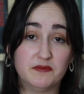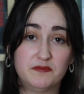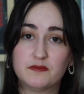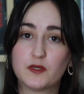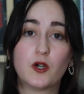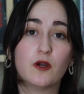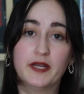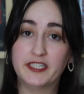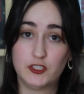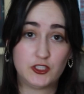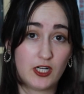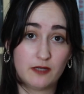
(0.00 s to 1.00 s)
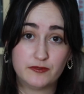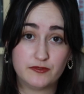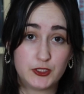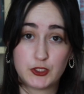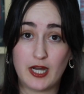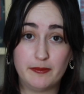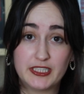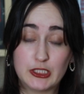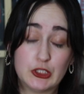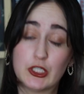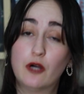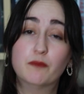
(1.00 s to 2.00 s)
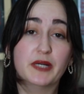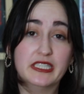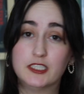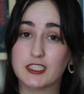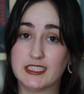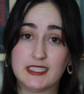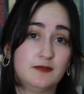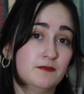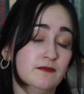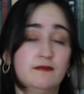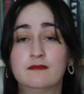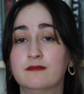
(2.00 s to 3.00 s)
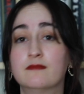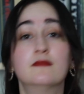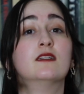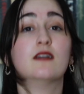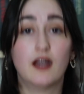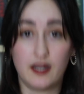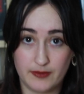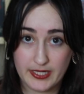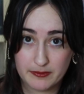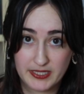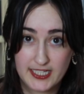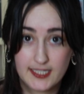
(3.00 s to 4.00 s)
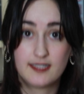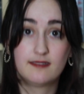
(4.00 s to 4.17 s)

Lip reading: a horrendous job of describing this show, but I recommend it.